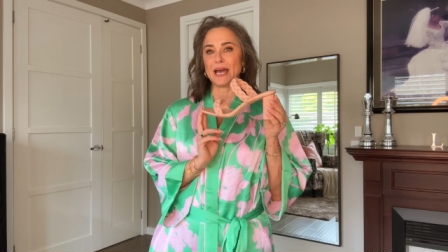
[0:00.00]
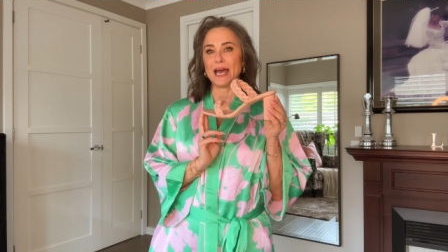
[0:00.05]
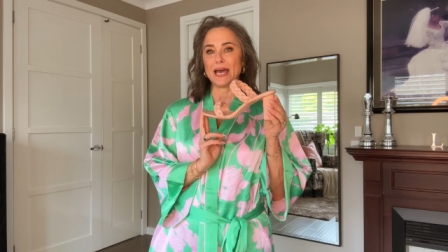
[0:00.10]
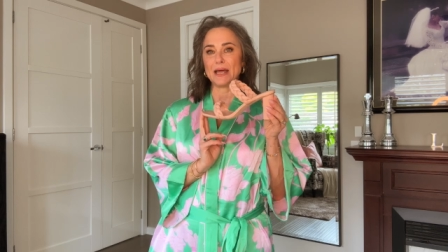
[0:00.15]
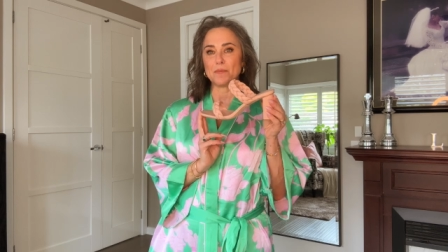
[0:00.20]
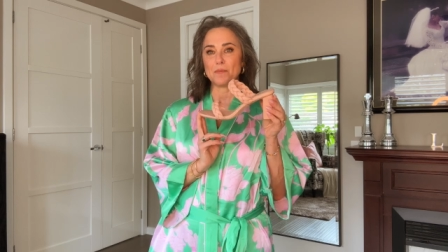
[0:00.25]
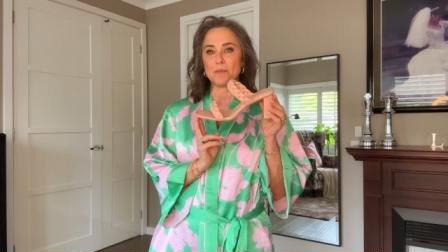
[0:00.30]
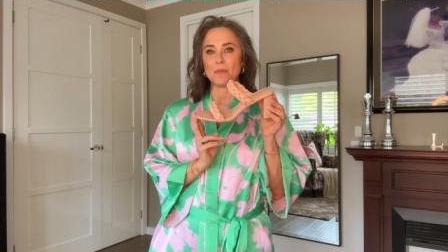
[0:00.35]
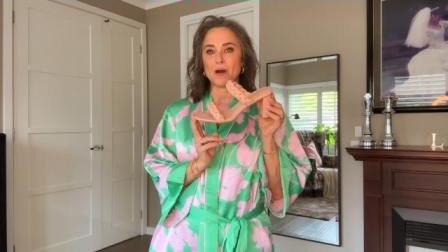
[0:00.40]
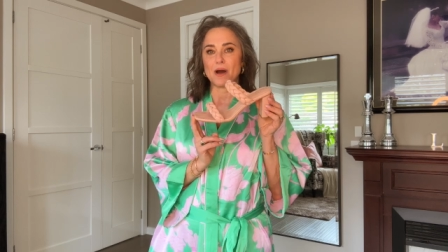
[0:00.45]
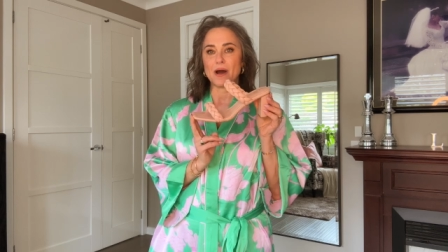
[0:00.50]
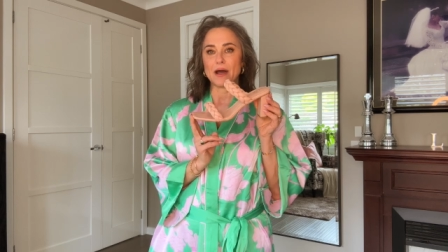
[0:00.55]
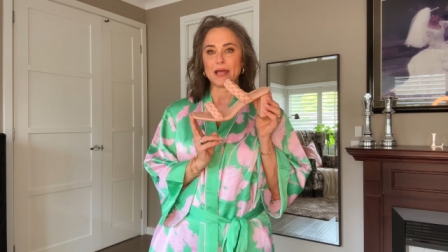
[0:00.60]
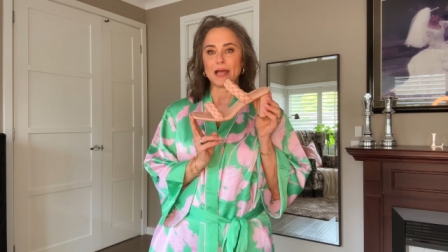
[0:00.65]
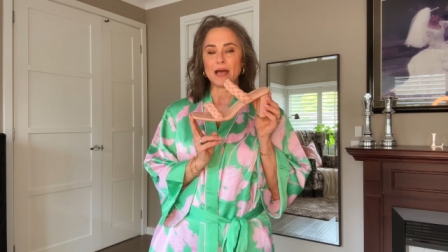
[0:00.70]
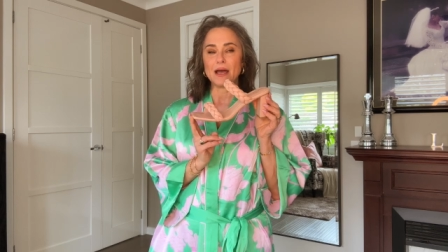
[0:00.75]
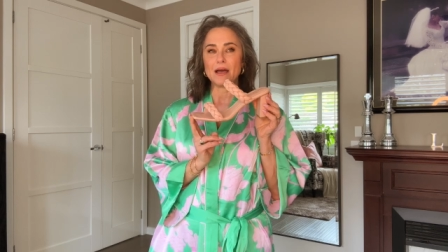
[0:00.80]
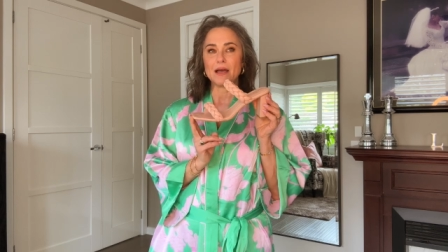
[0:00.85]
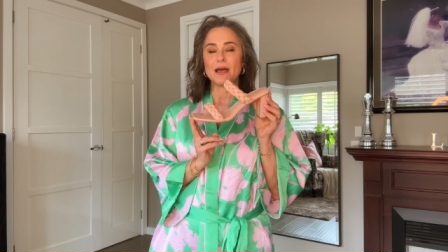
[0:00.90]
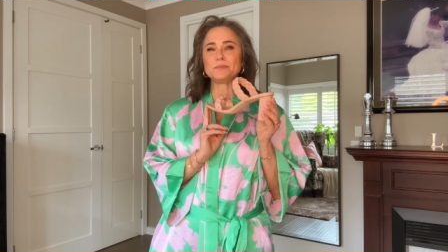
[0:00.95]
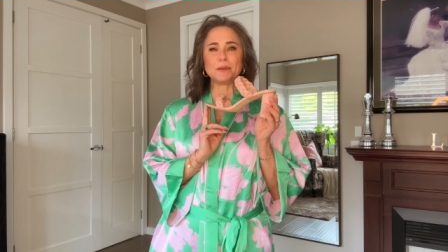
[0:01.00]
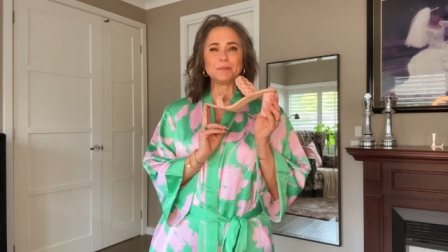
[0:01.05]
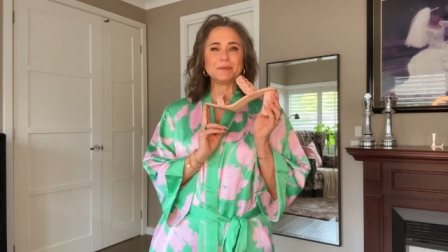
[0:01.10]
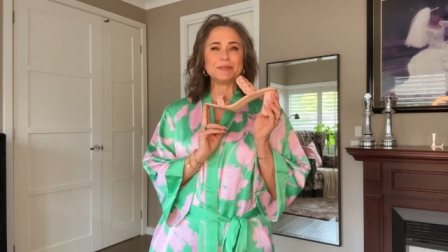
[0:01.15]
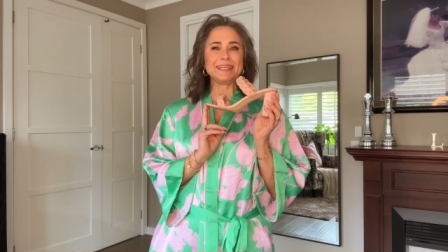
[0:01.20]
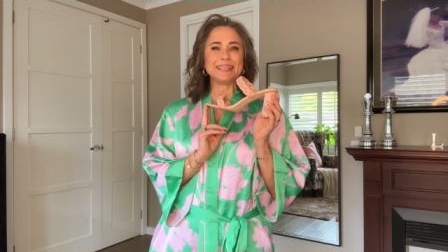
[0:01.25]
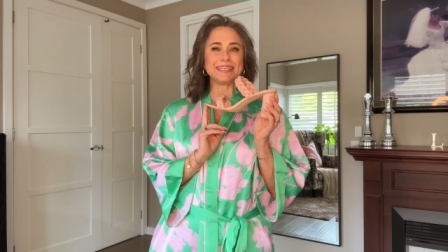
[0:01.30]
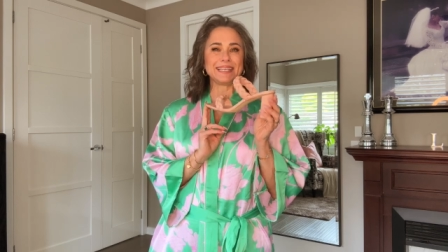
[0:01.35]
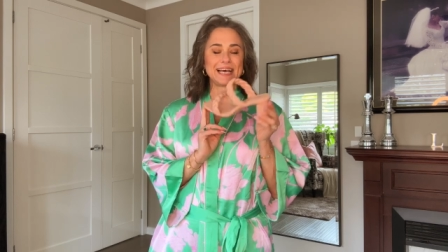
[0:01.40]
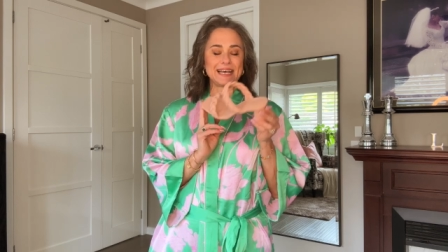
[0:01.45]
at Maya,
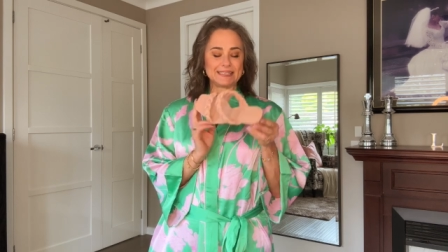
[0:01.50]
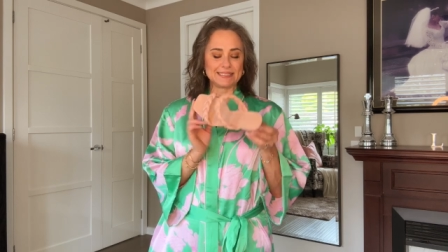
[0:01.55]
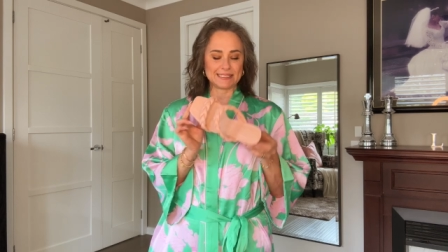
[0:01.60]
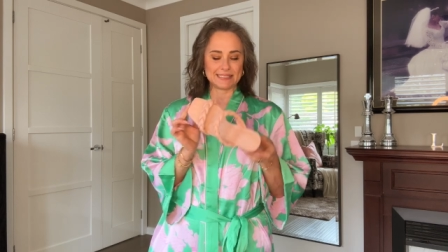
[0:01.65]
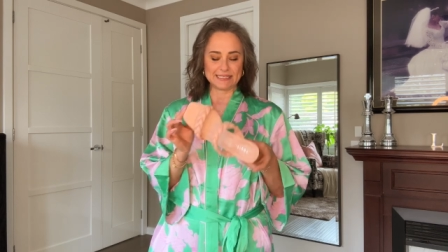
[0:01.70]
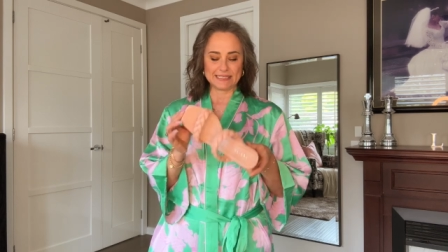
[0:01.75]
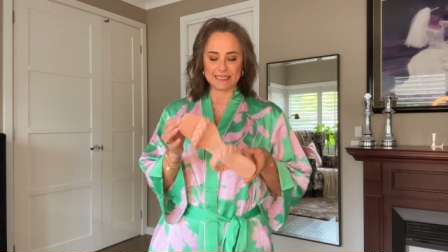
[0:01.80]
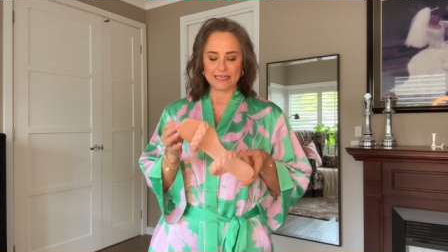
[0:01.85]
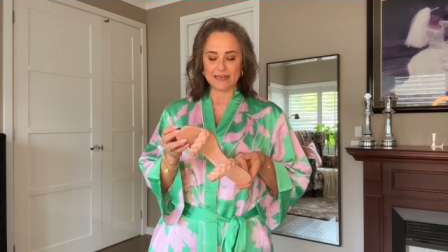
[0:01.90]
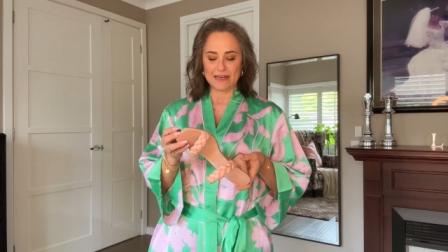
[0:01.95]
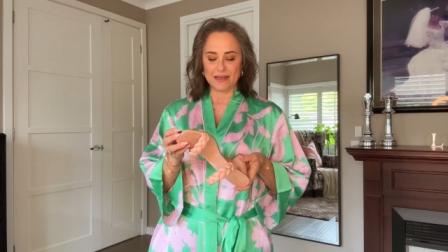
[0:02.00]
probably last year.